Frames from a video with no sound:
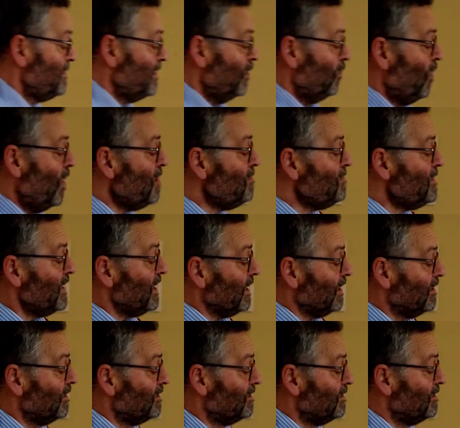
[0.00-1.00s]
a
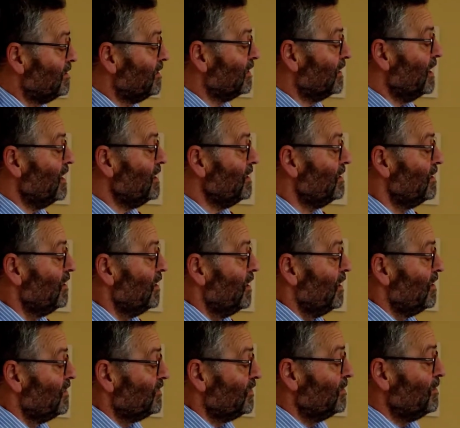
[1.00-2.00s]
1B. Okay,
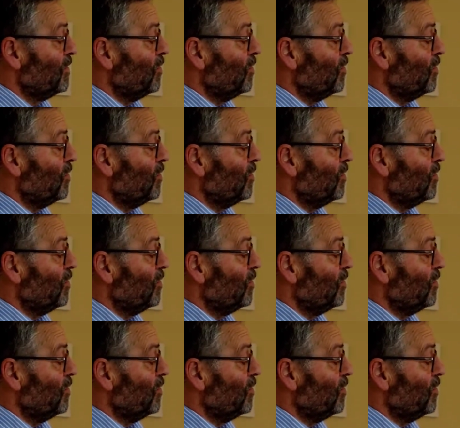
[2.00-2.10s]
so